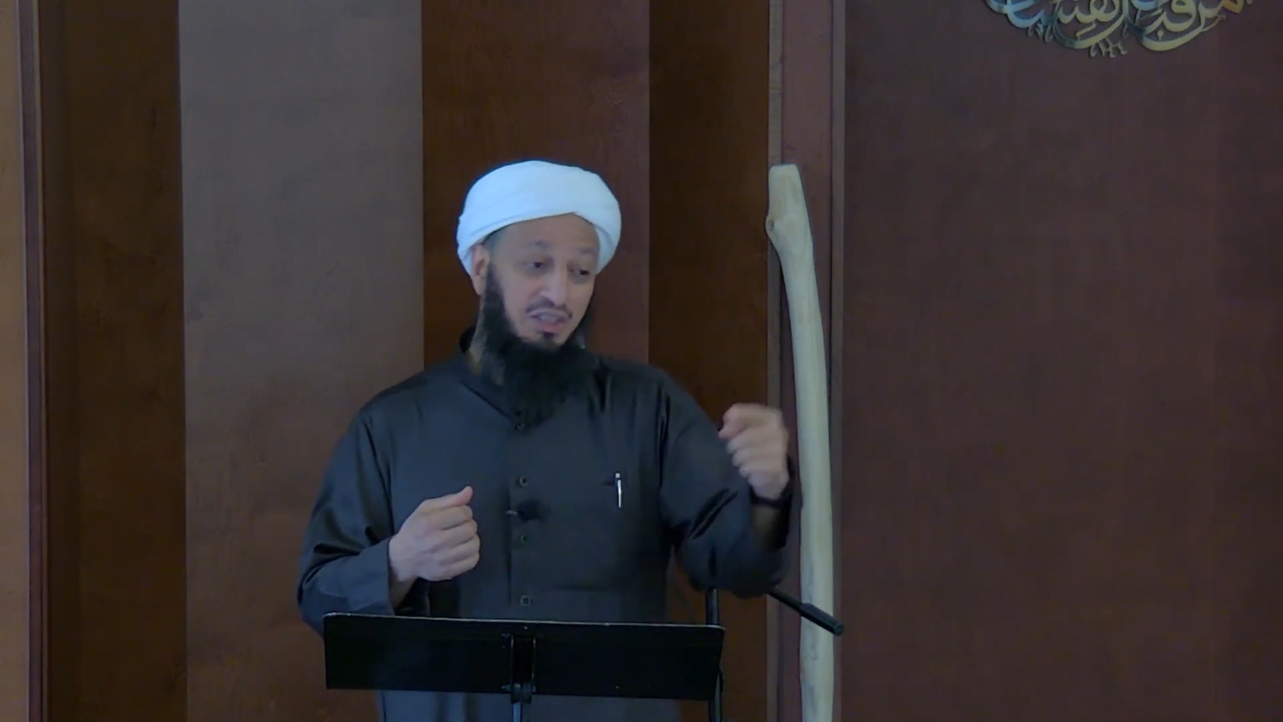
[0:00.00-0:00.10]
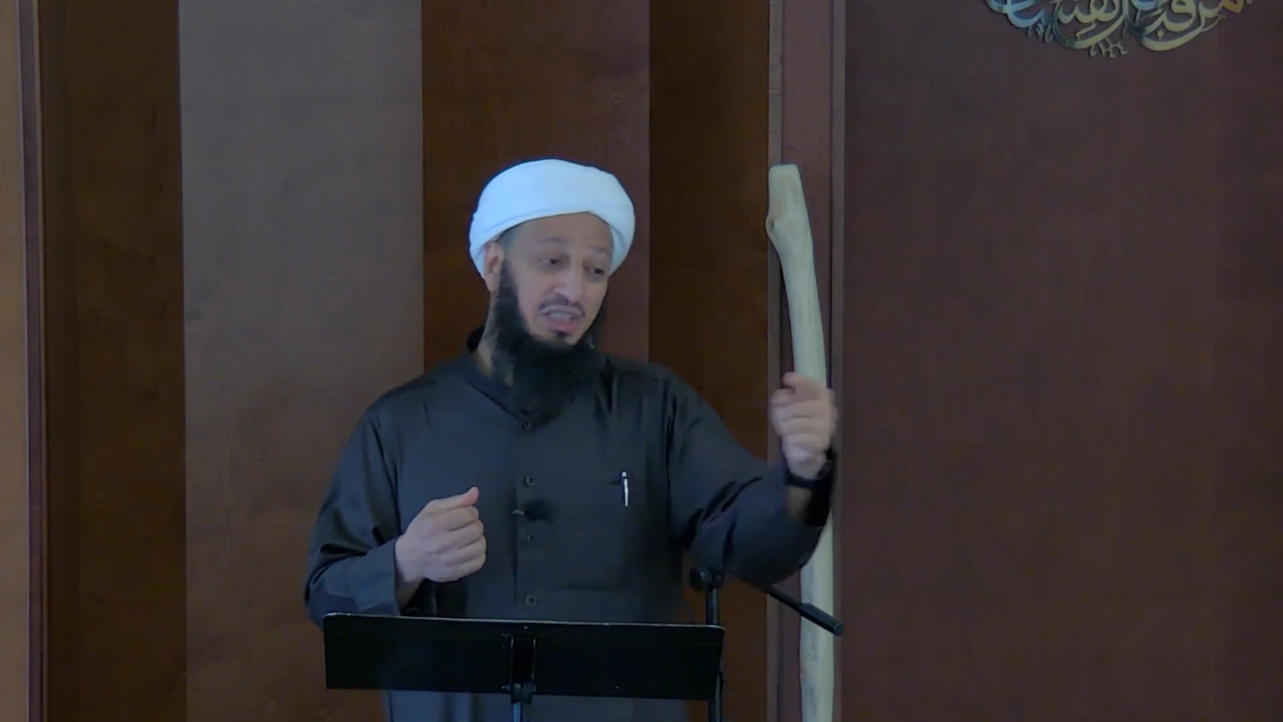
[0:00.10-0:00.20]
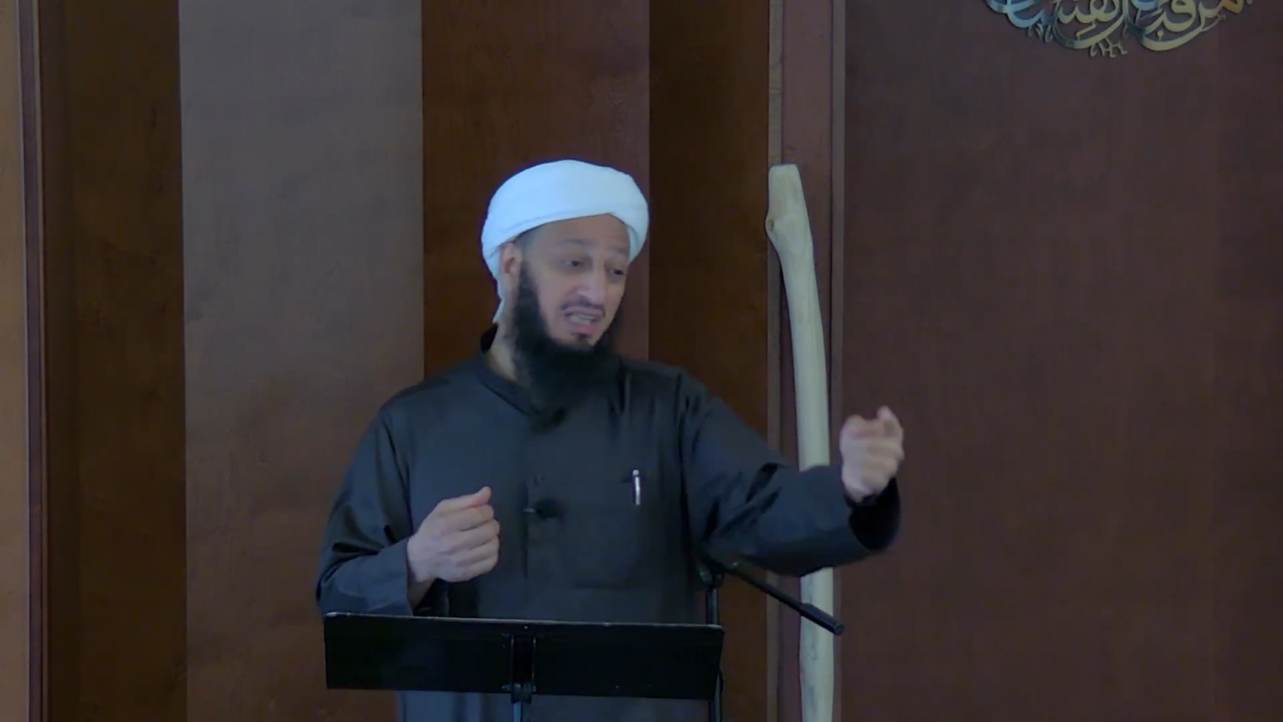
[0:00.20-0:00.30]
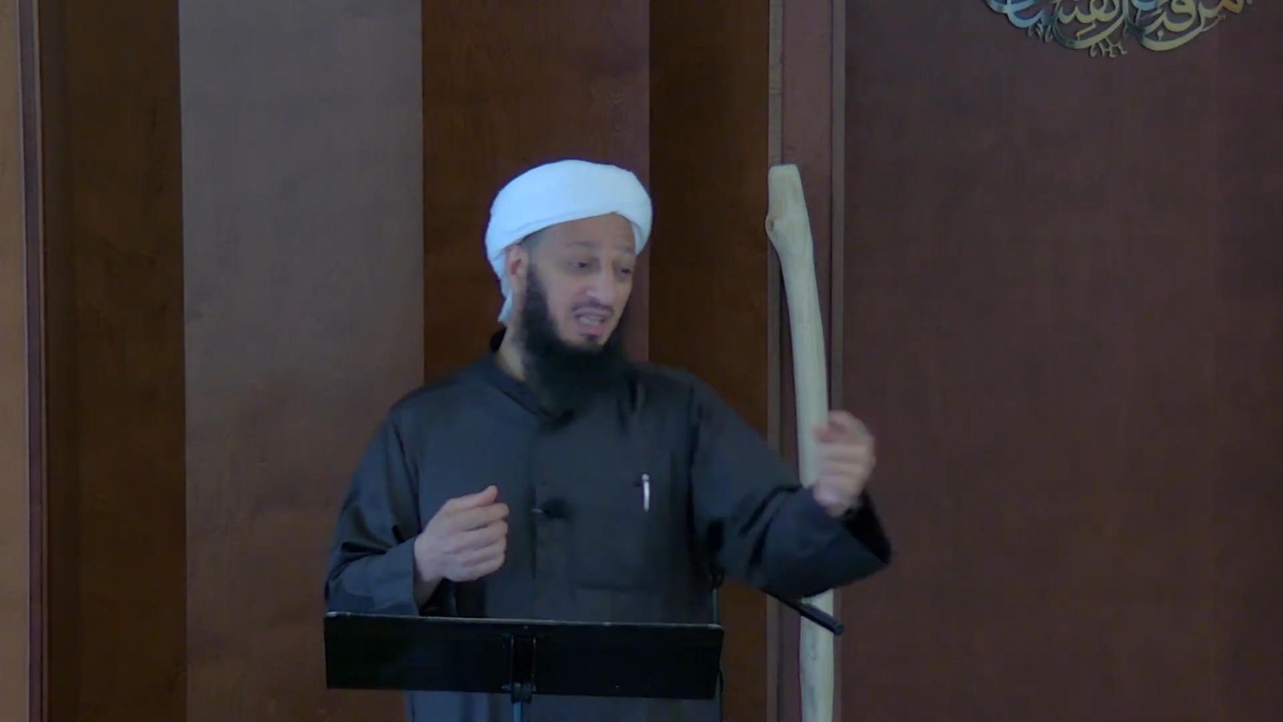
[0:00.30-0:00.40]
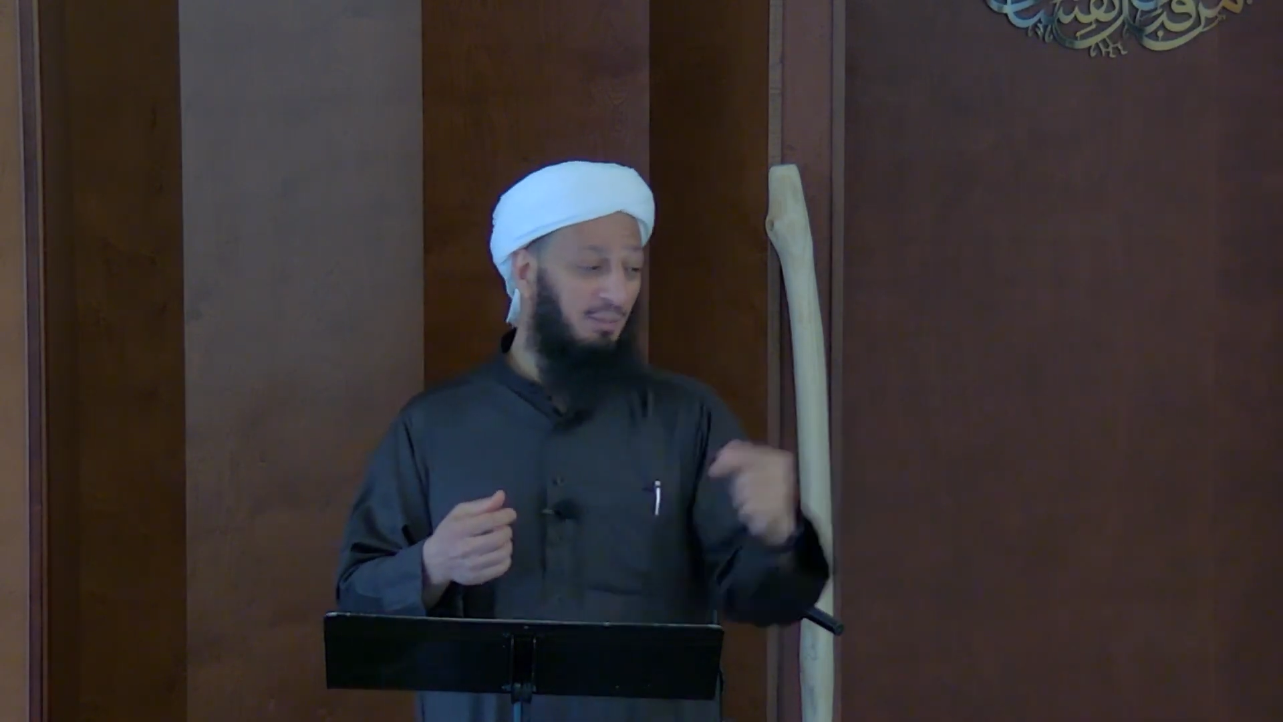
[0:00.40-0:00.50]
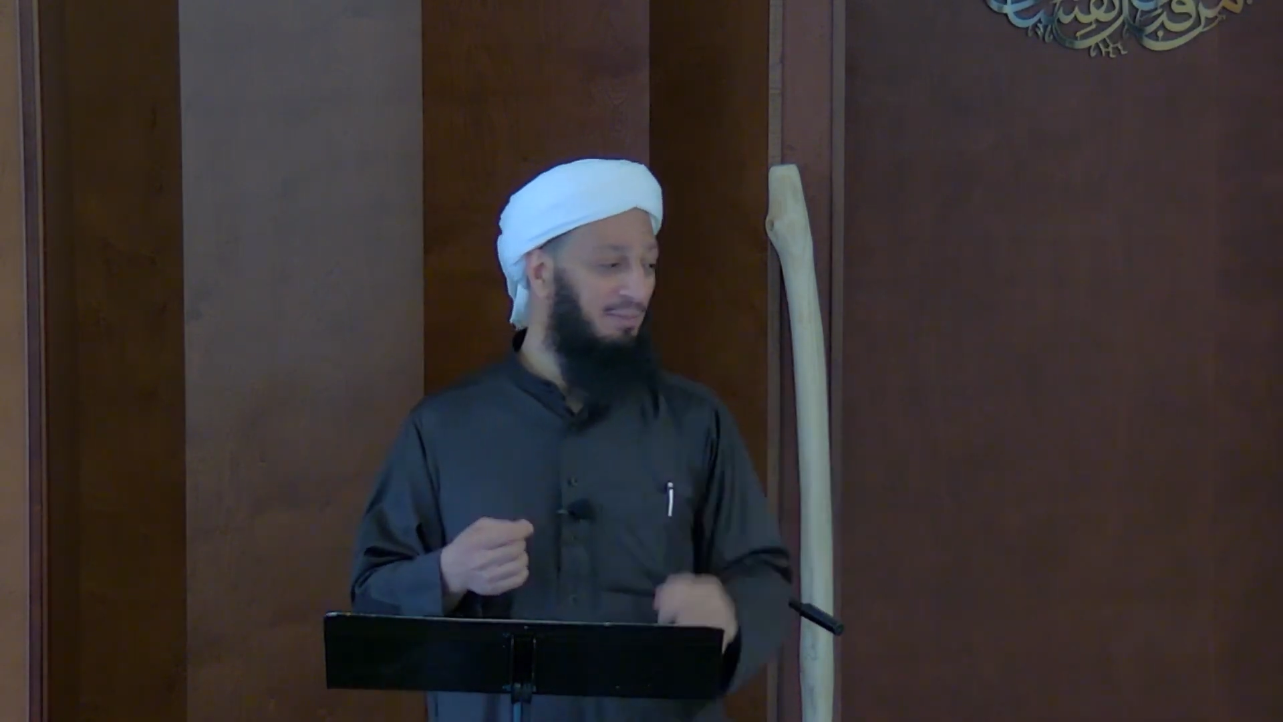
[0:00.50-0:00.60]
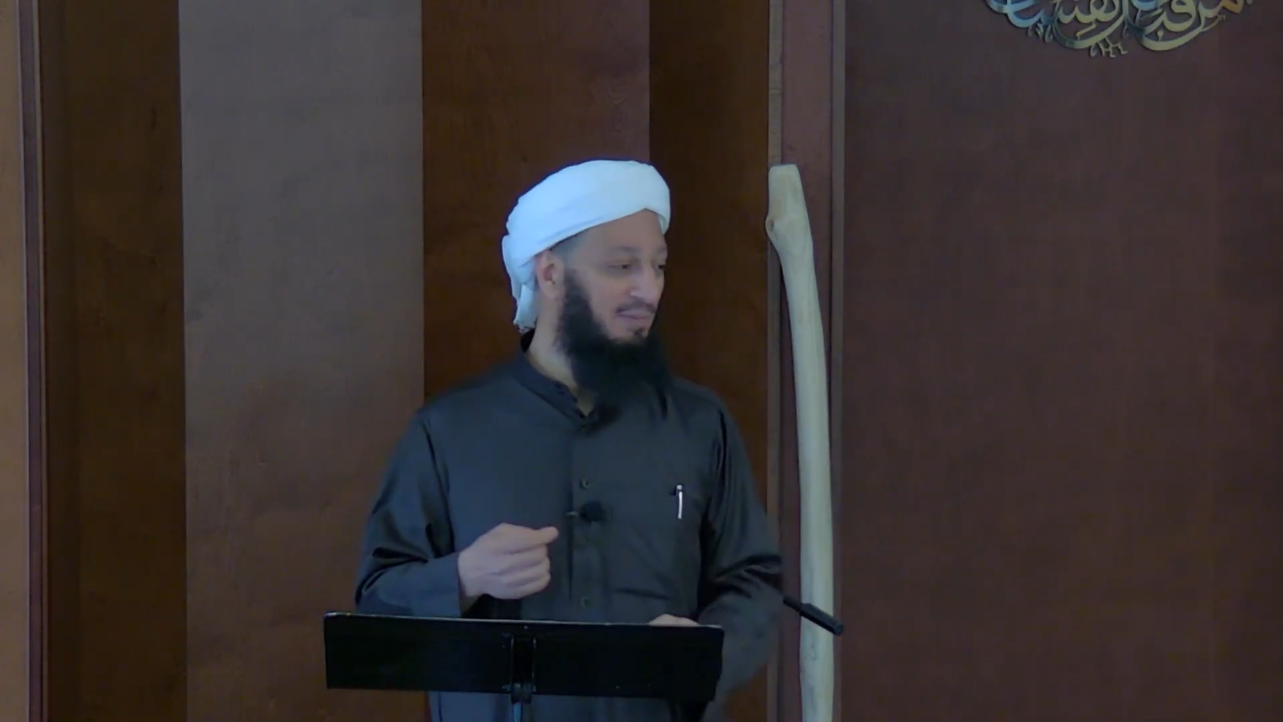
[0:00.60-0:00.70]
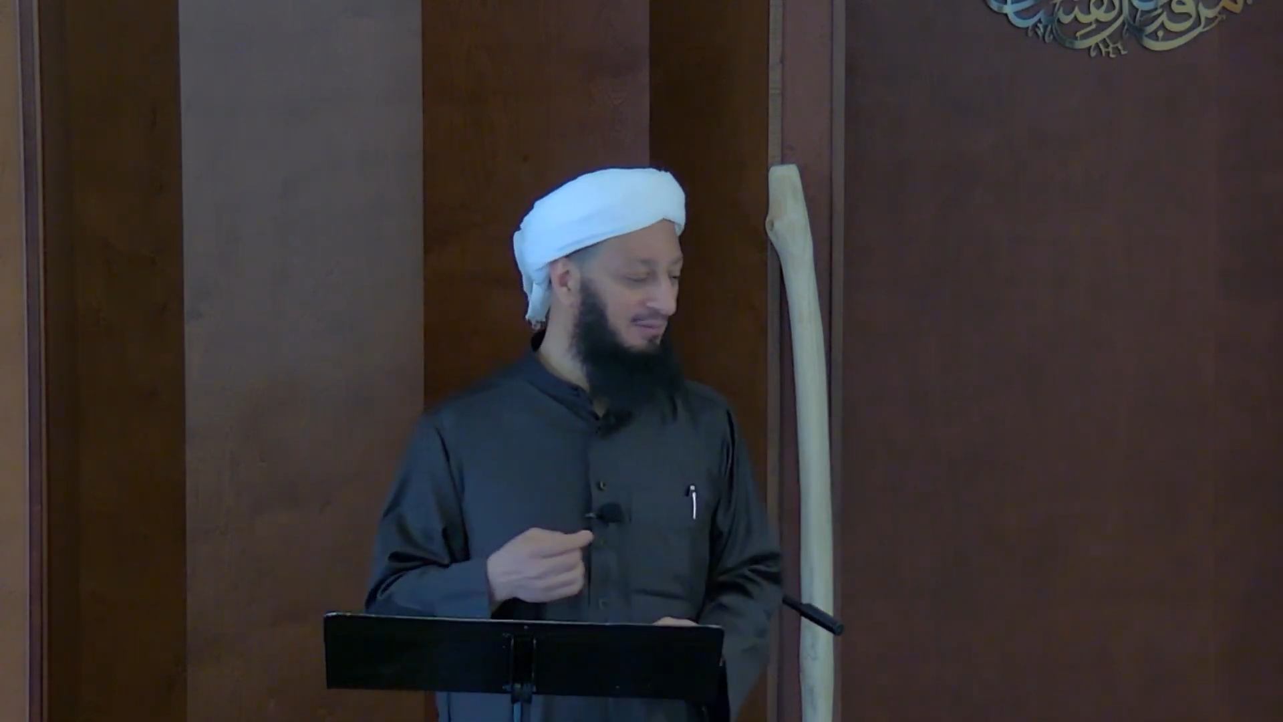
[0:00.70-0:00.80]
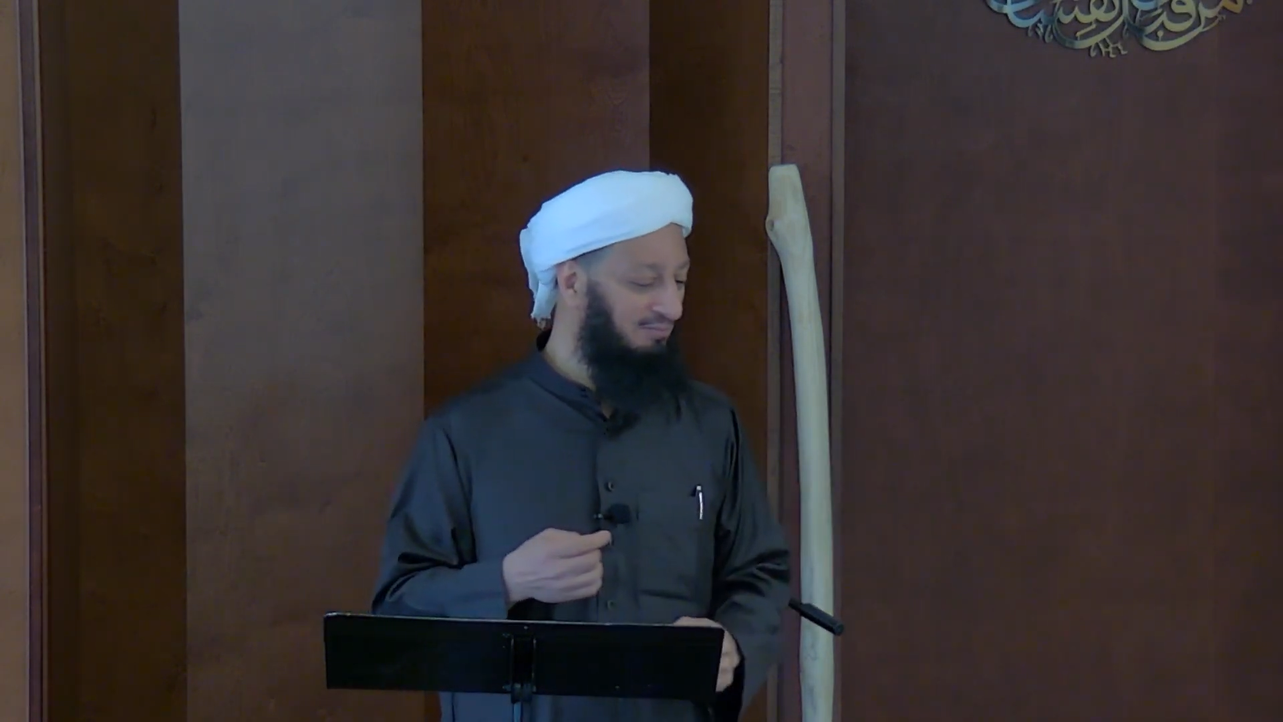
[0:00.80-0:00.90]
shake them up.